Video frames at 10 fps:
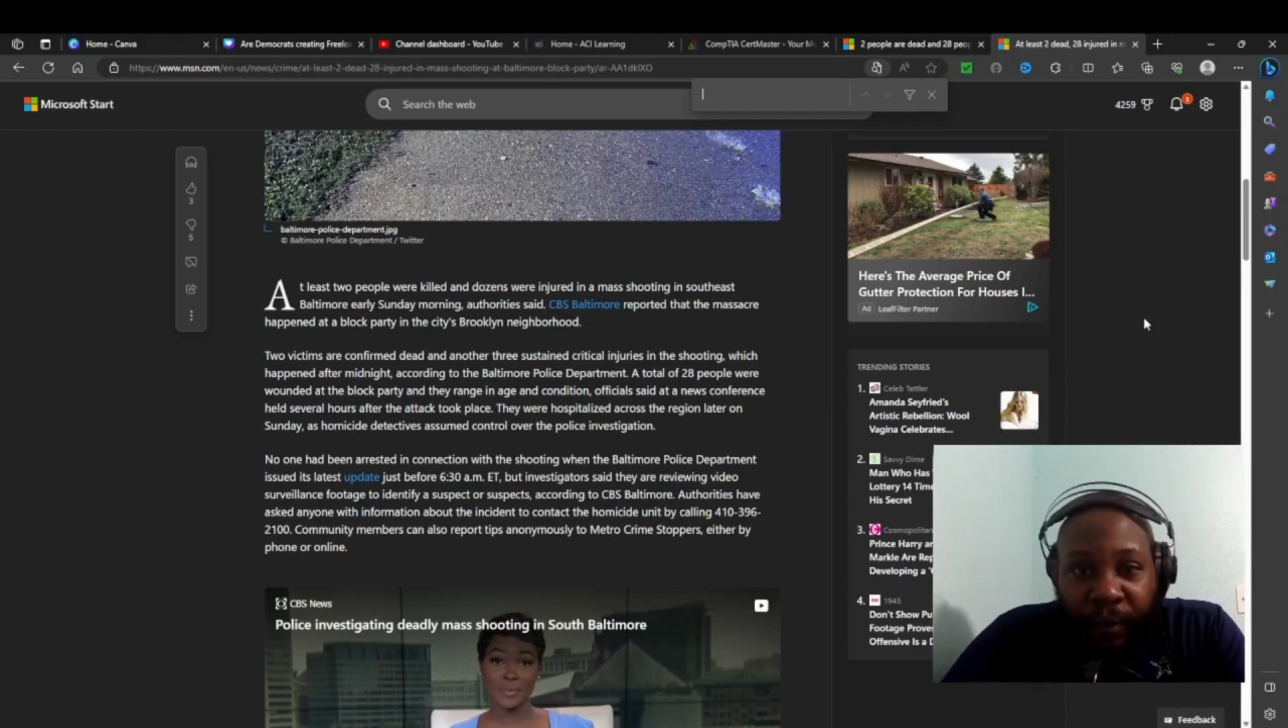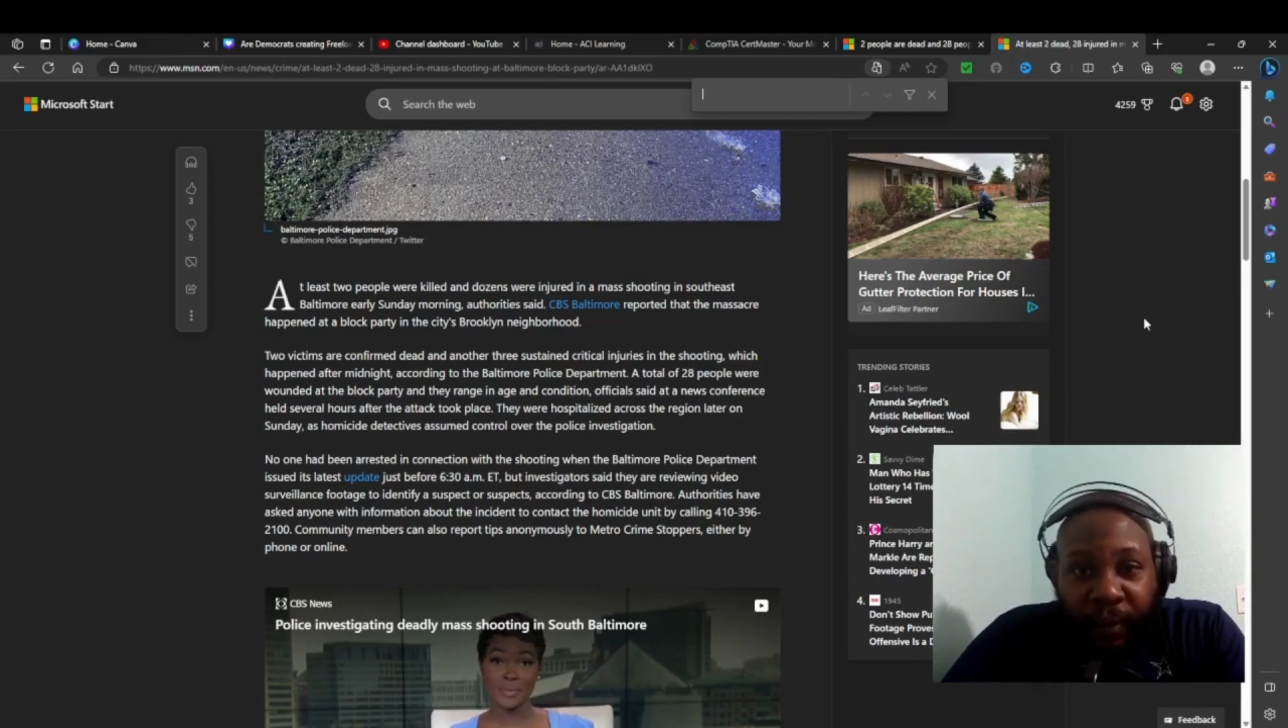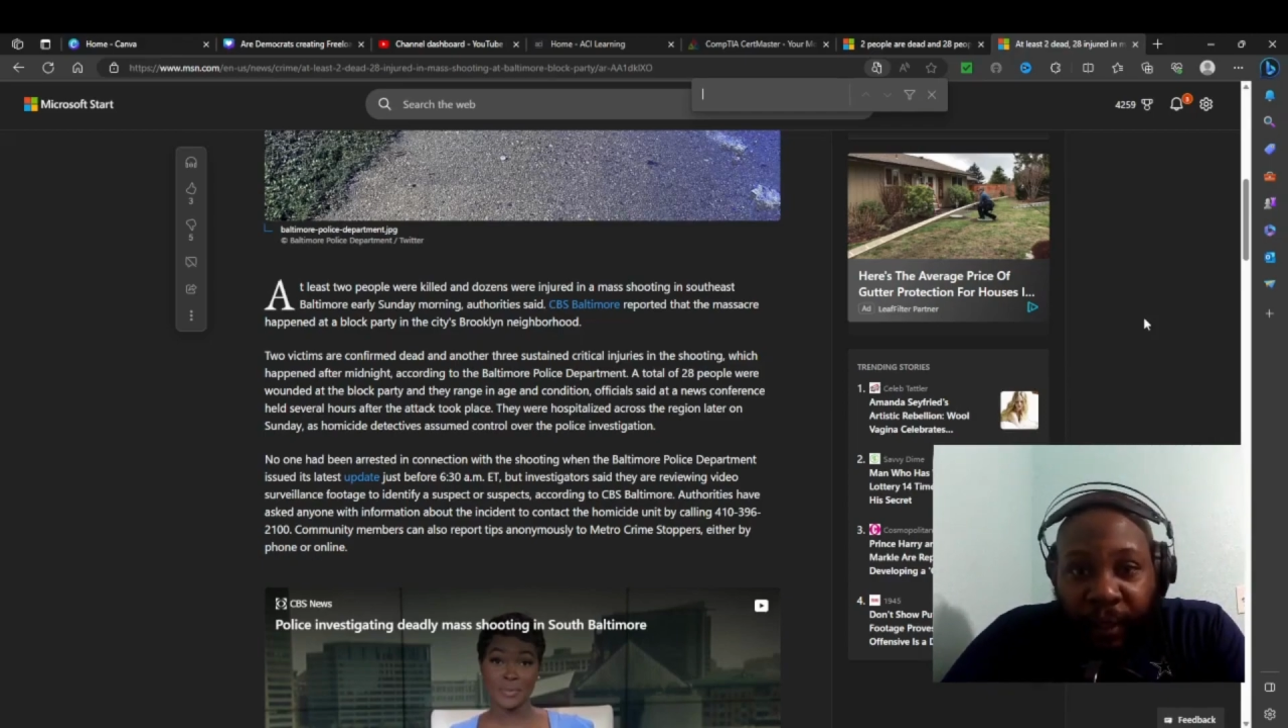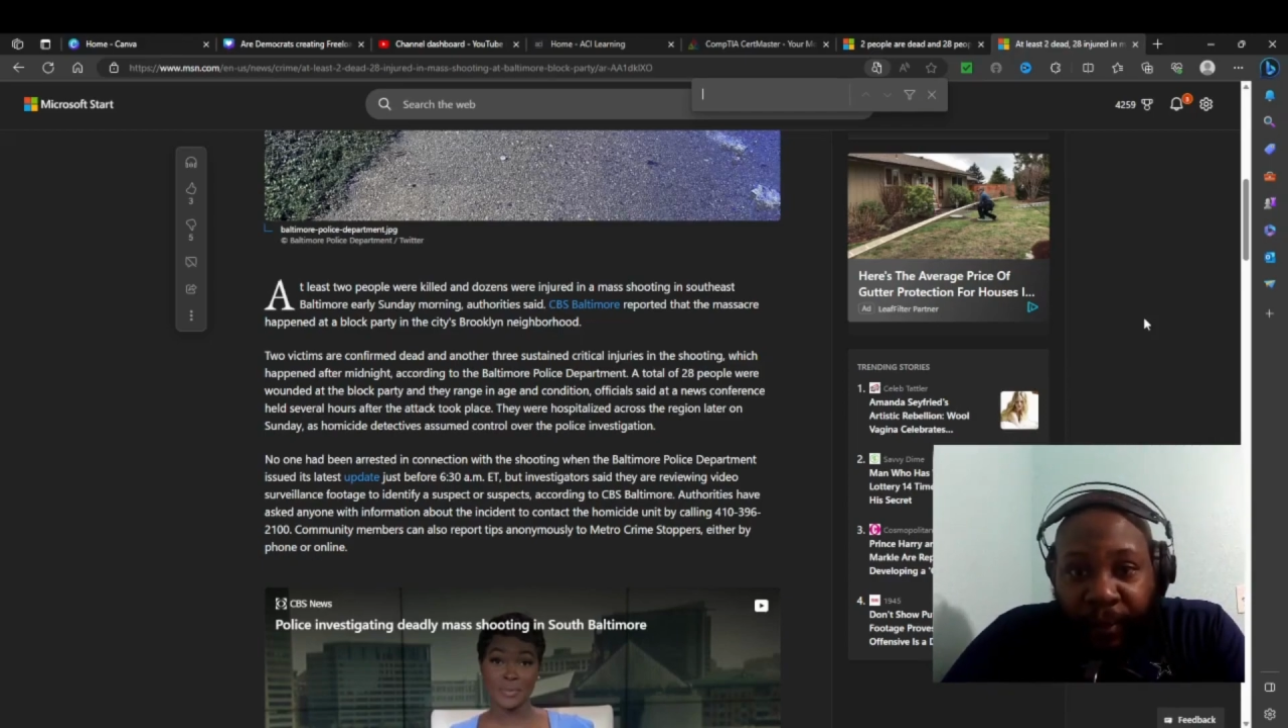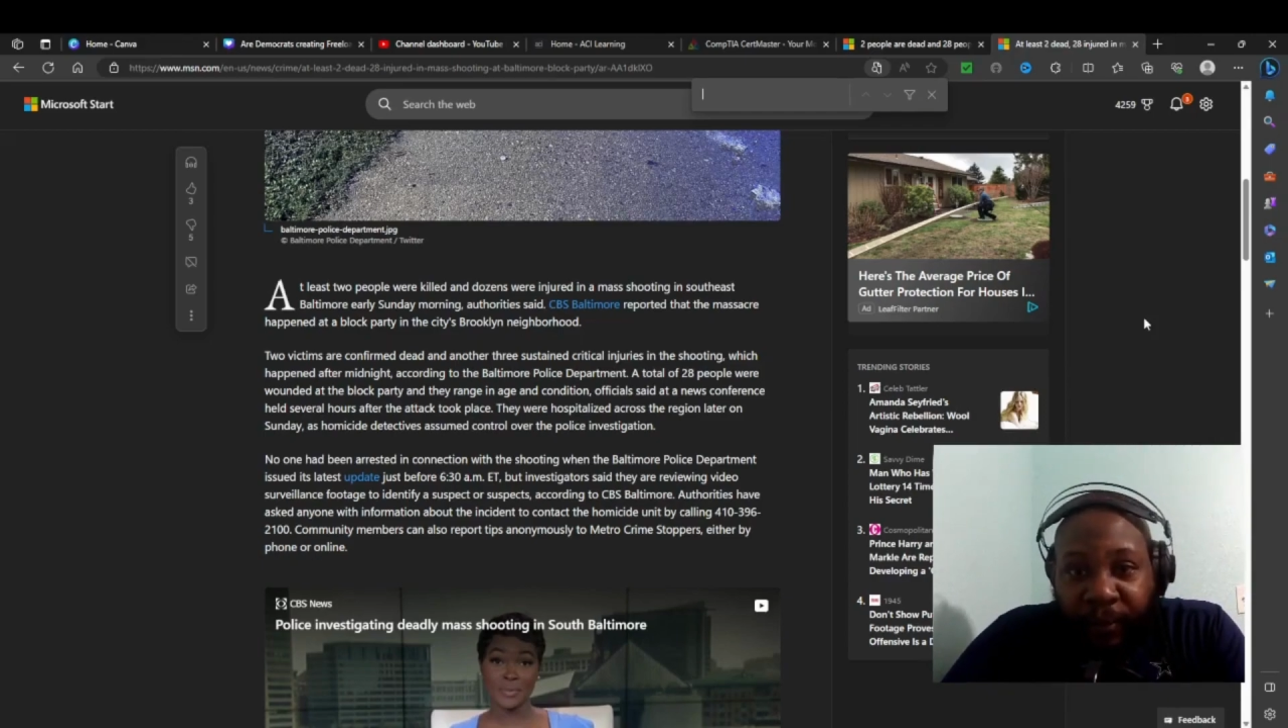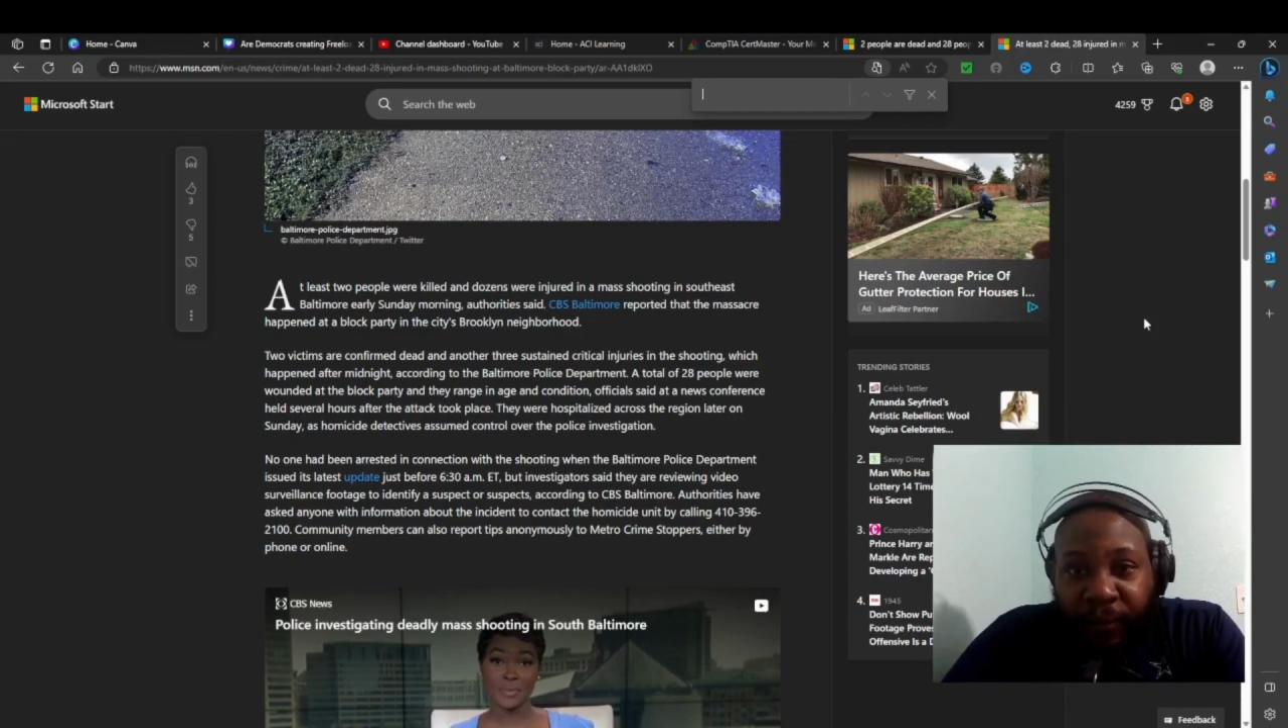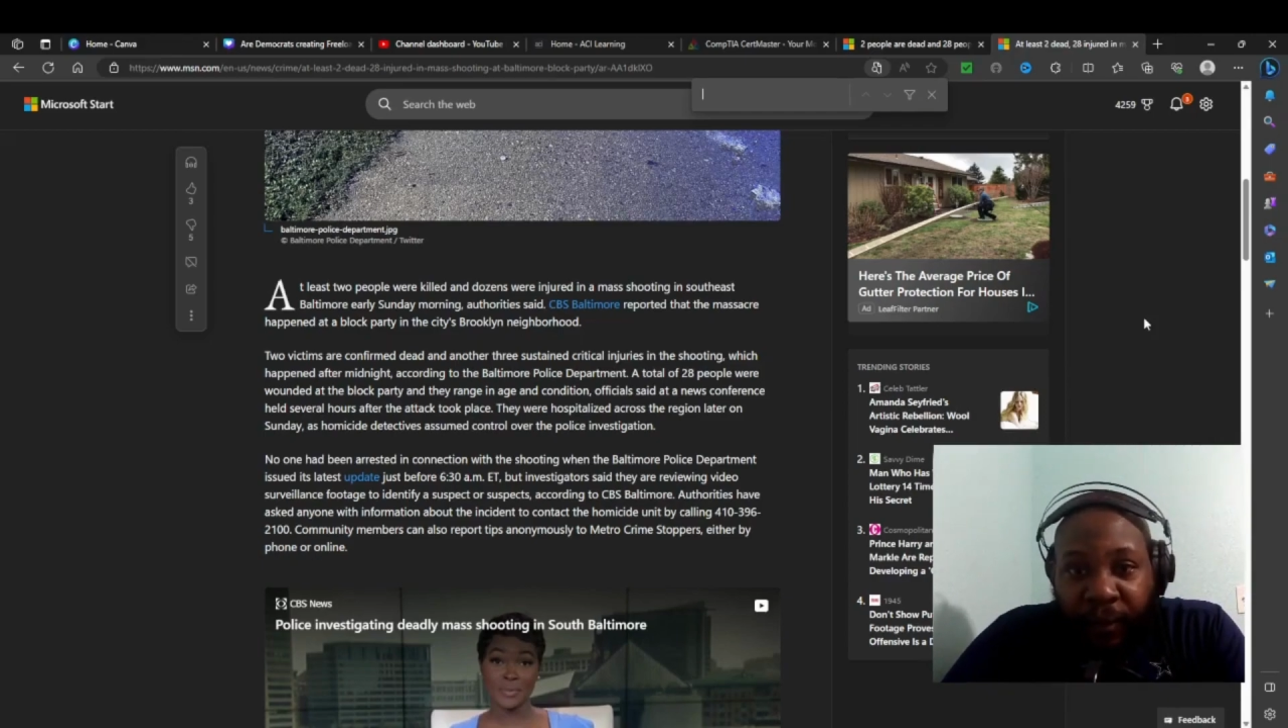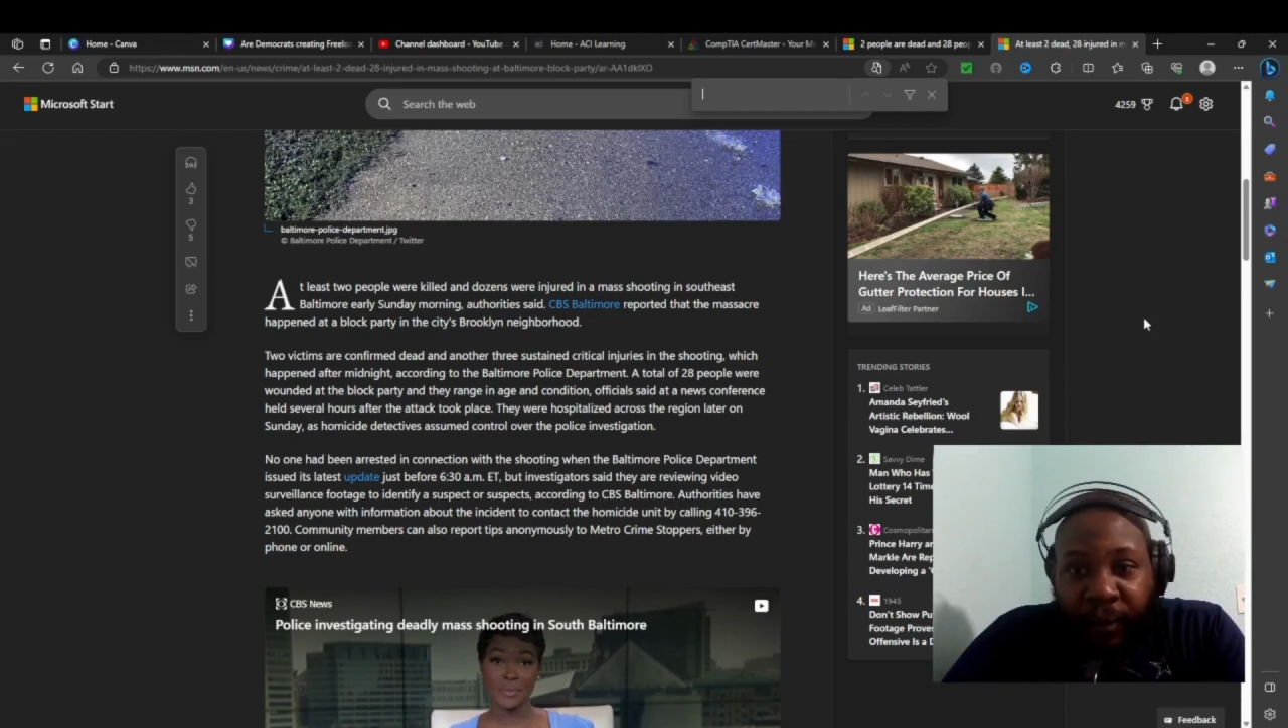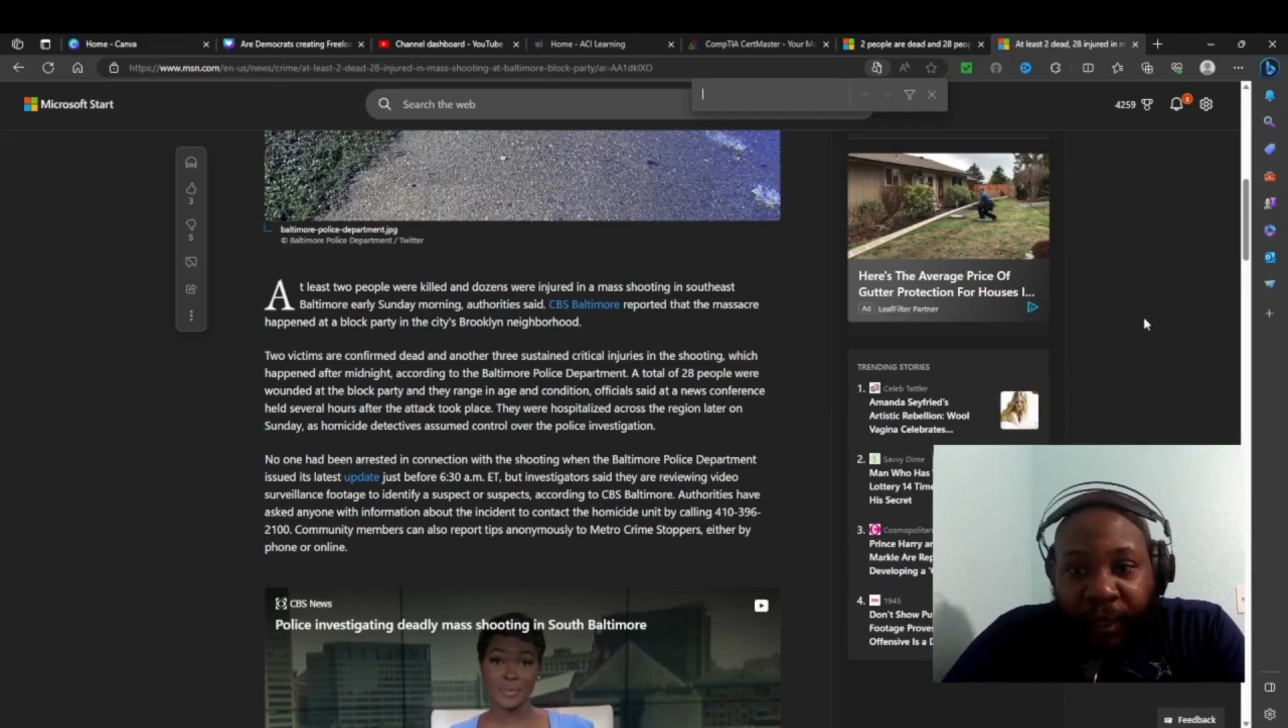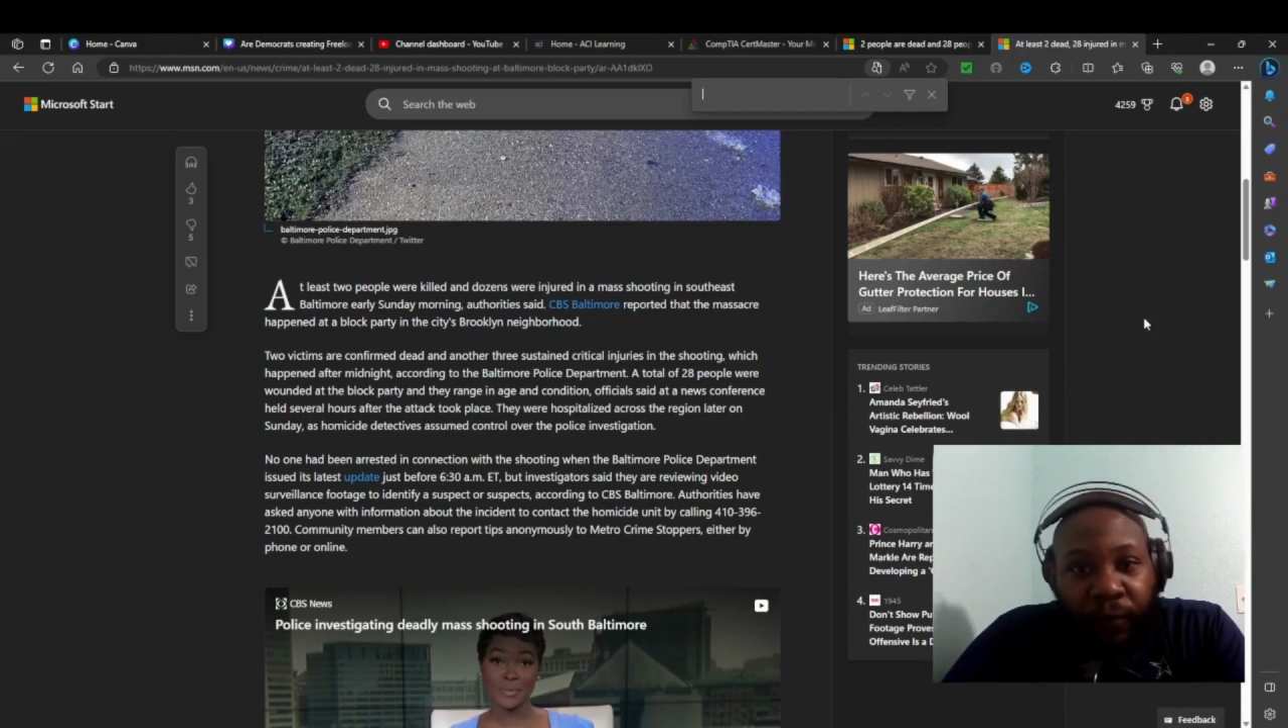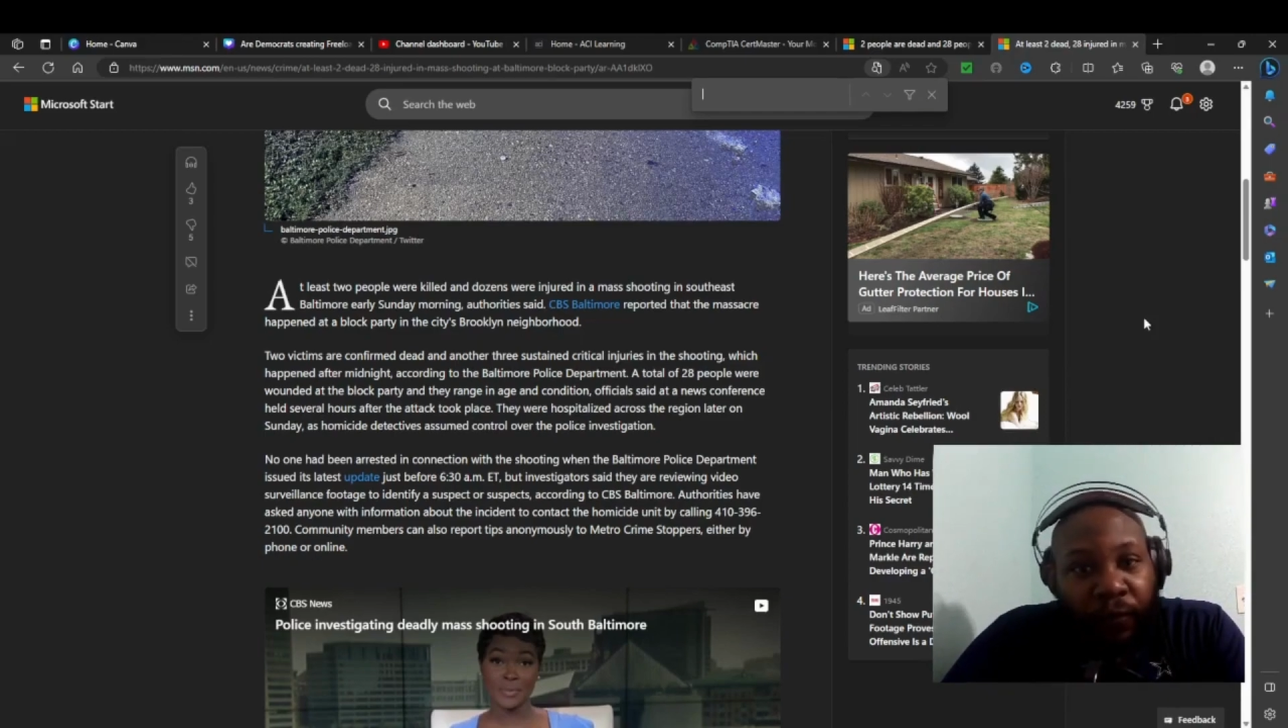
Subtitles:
got struck down,